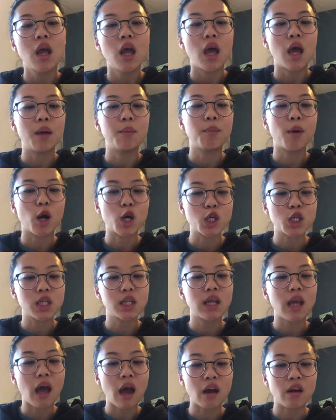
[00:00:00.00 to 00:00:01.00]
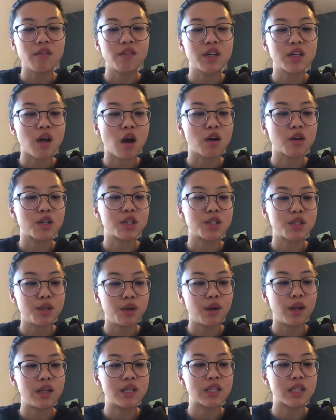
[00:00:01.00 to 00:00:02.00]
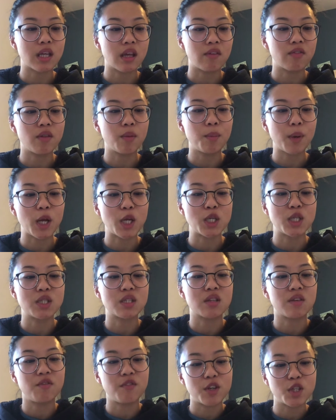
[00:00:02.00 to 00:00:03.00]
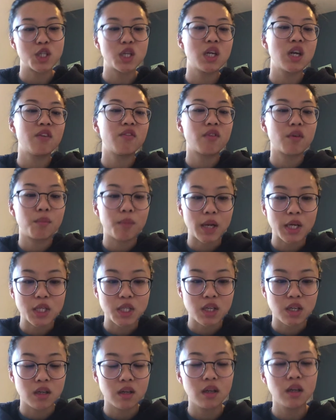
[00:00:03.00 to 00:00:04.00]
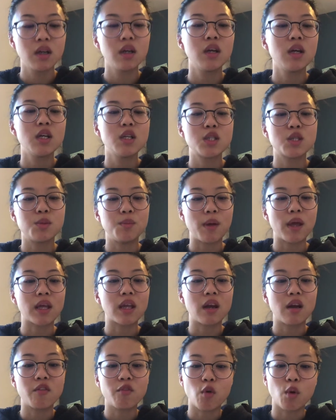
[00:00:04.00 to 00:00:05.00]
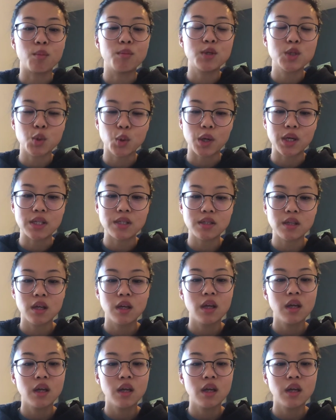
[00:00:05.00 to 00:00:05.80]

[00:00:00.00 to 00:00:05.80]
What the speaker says: and partially out of the doctor's duty to give the patient sufficient information to make an informed choice,